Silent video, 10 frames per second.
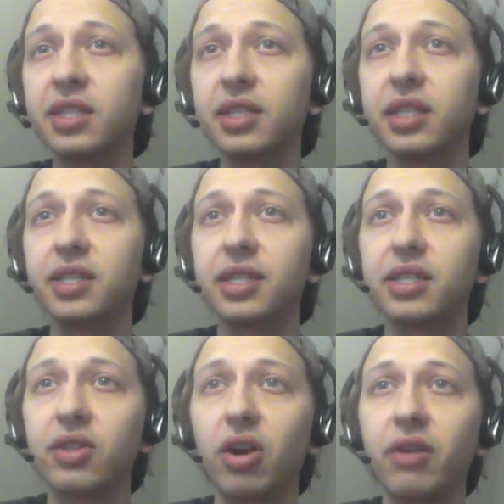It's the
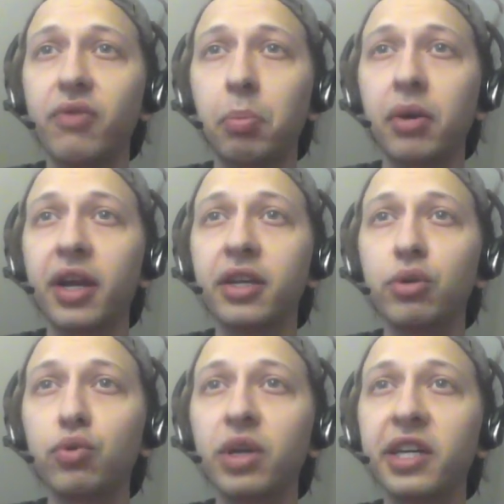start of a brand
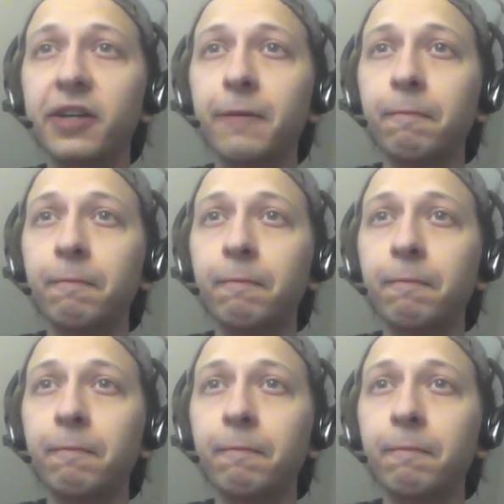new week,